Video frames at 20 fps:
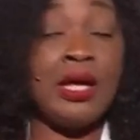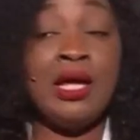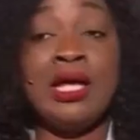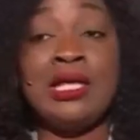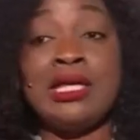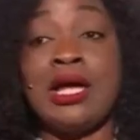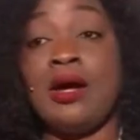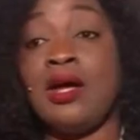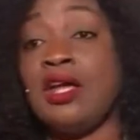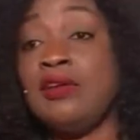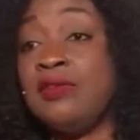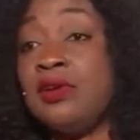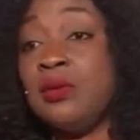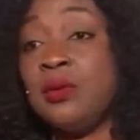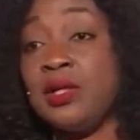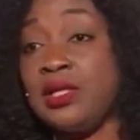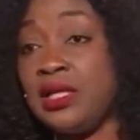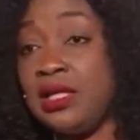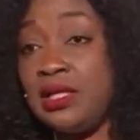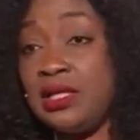Now, even
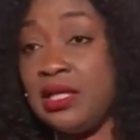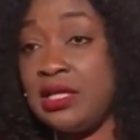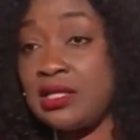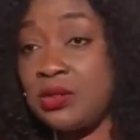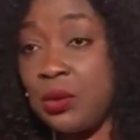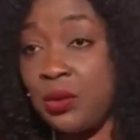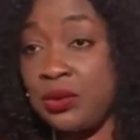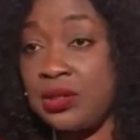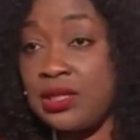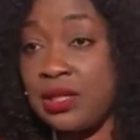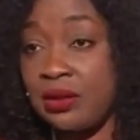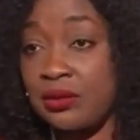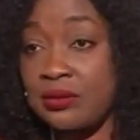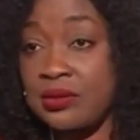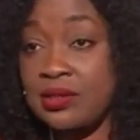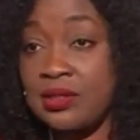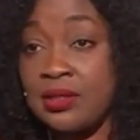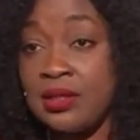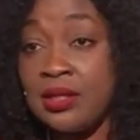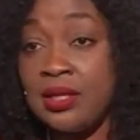within these
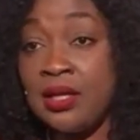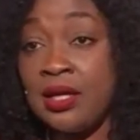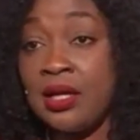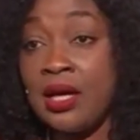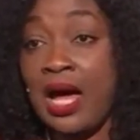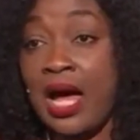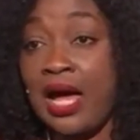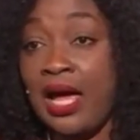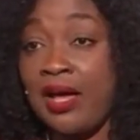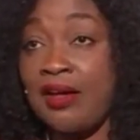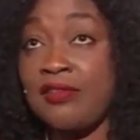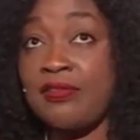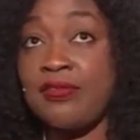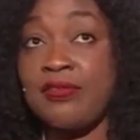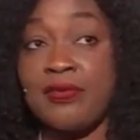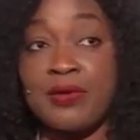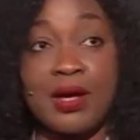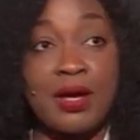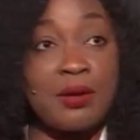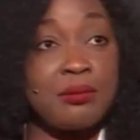hotels, I
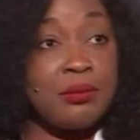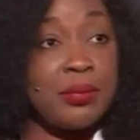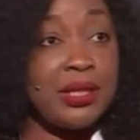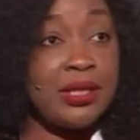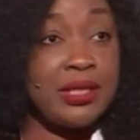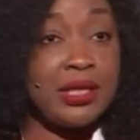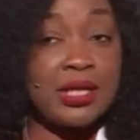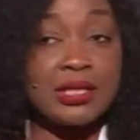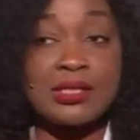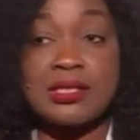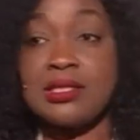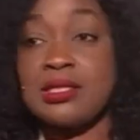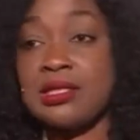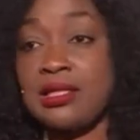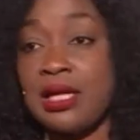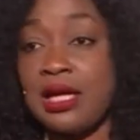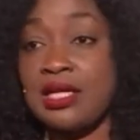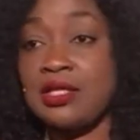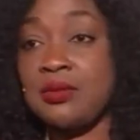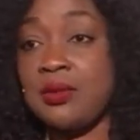have been here since
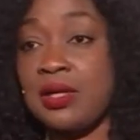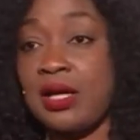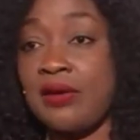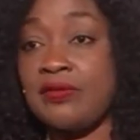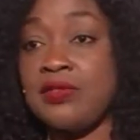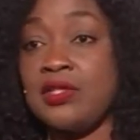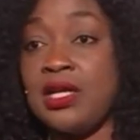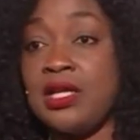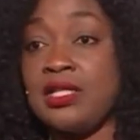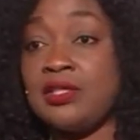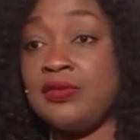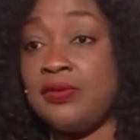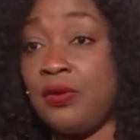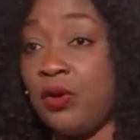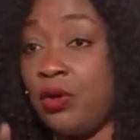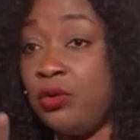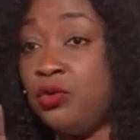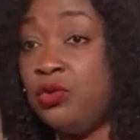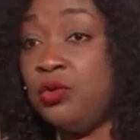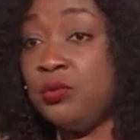last week. I've changed
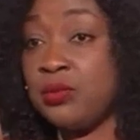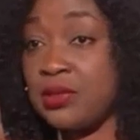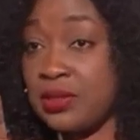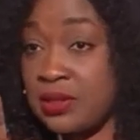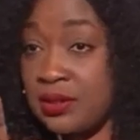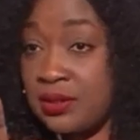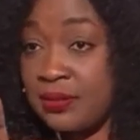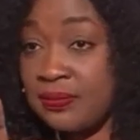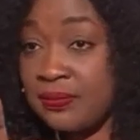4 rooms.